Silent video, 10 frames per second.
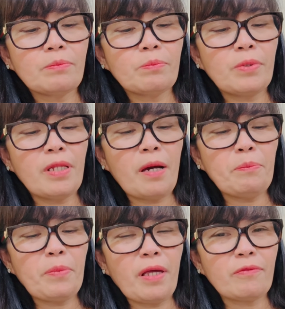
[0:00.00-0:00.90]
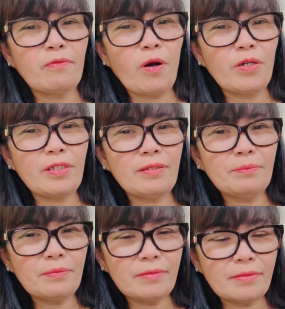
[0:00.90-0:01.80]
Plump and
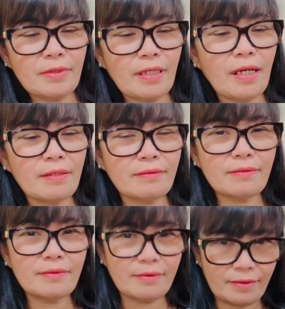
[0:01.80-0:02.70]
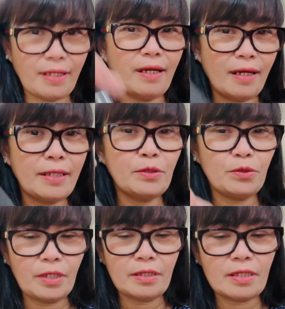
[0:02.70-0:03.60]
Volume. Yeah, I do
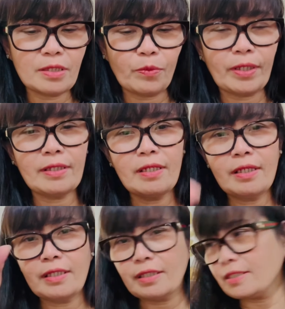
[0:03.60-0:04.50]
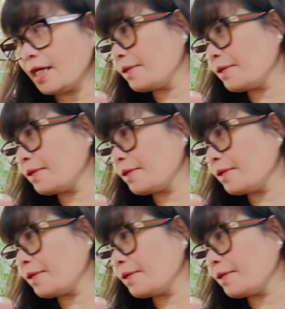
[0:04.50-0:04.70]
need this one because I